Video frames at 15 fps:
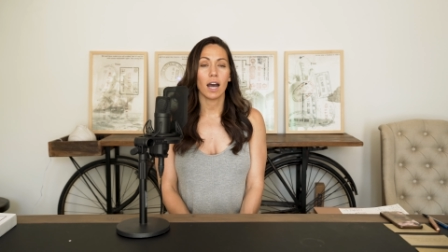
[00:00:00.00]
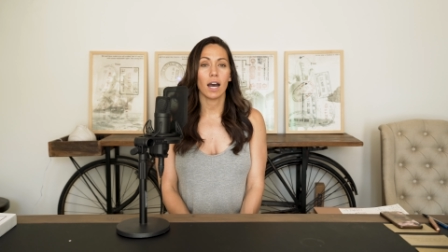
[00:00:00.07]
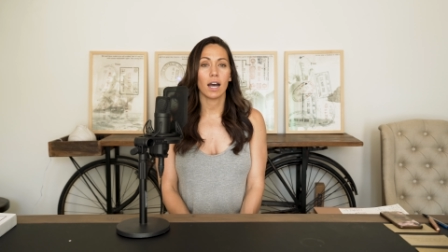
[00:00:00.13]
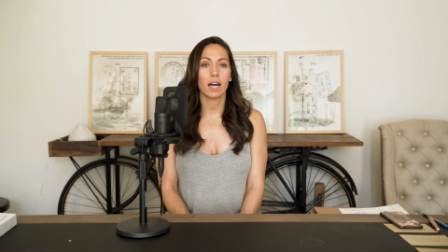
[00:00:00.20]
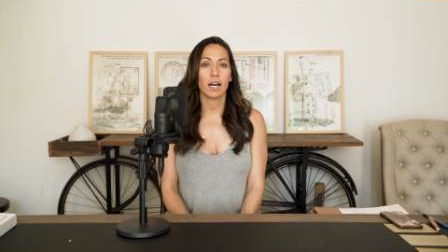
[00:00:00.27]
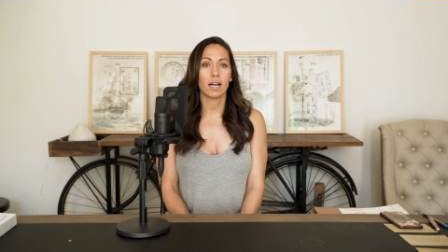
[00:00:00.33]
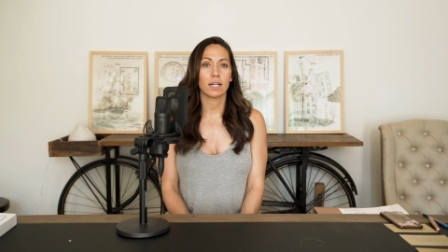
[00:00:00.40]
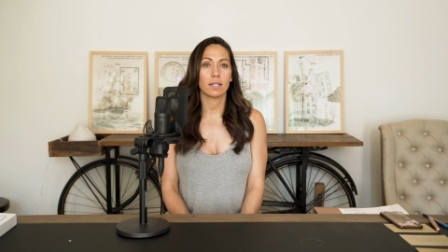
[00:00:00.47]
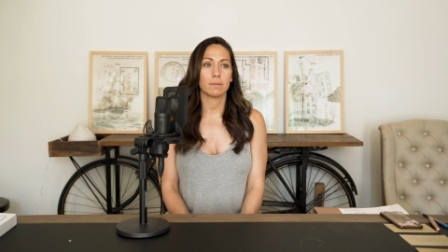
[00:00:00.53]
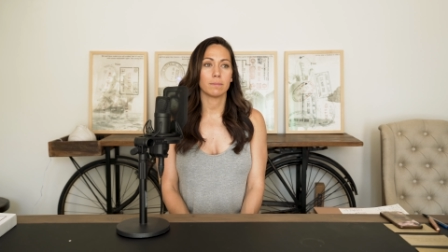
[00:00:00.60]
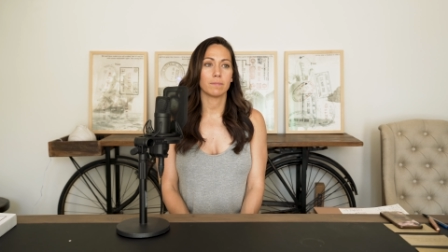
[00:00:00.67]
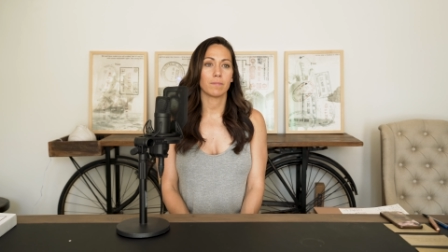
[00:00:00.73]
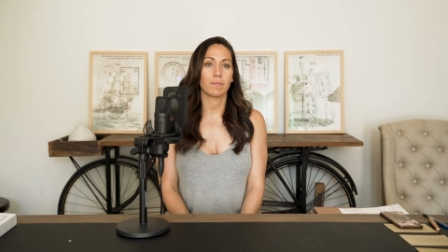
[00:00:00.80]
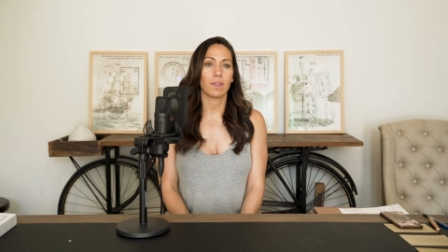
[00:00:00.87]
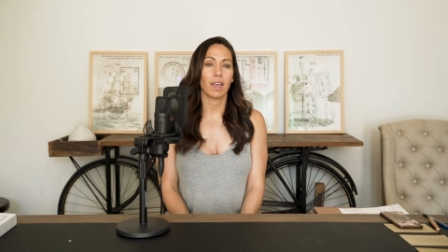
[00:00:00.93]

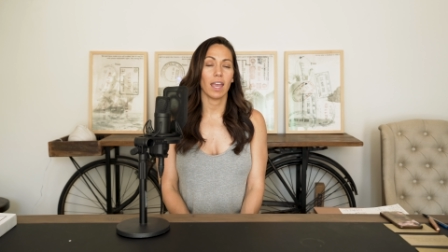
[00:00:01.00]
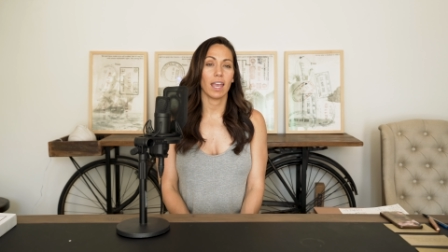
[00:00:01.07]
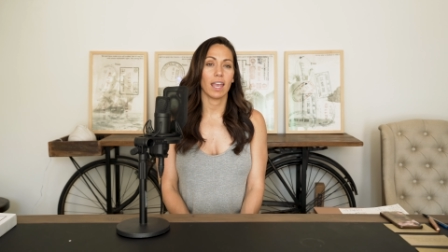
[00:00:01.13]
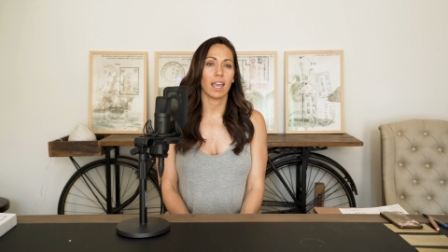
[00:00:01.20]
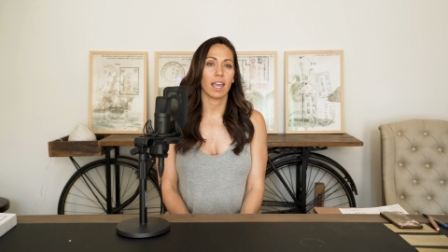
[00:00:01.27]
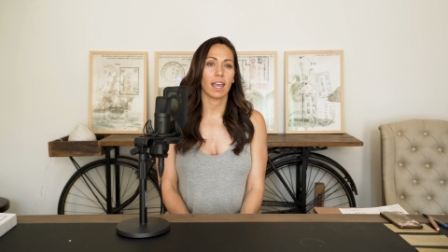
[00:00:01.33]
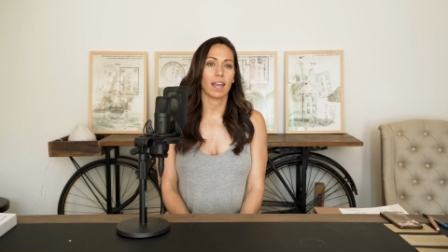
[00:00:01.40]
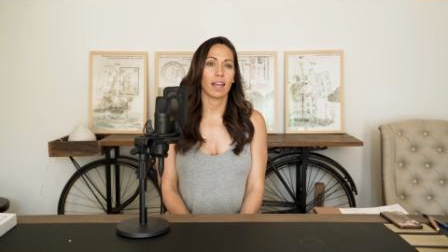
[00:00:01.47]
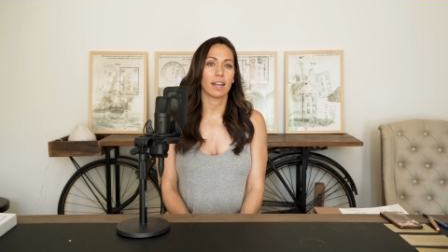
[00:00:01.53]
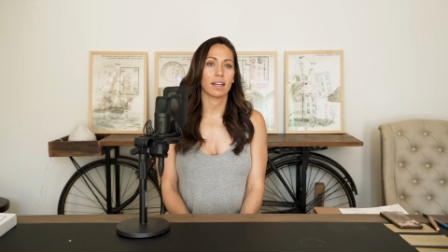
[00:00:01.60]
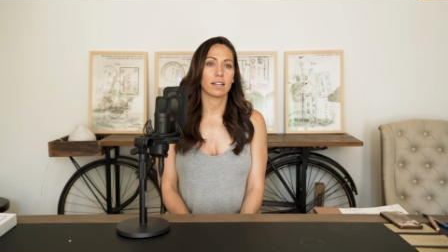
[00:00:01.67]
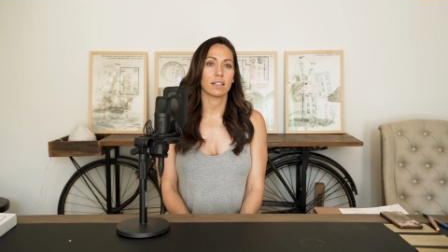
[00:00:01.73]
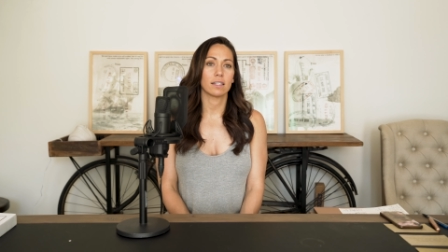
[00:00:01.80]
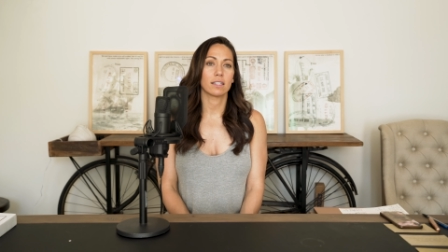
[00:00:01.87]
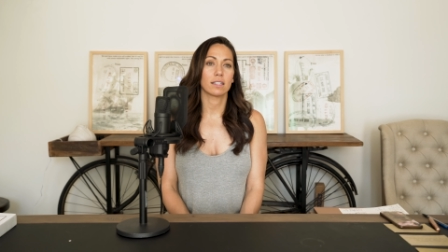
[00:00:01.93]
Um,
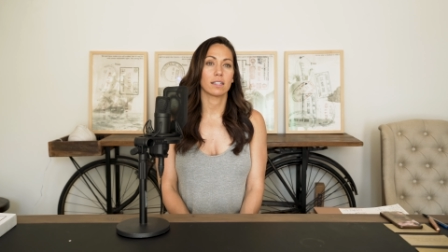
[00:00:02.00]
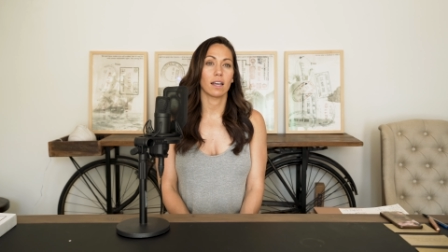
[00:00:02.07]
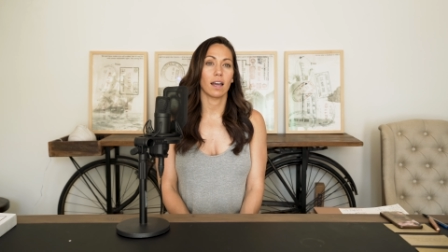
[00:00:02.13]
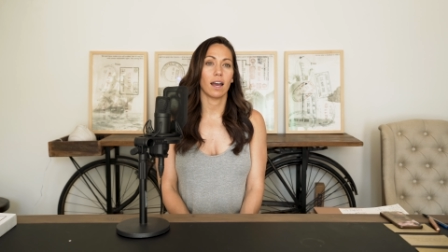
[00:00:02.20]
and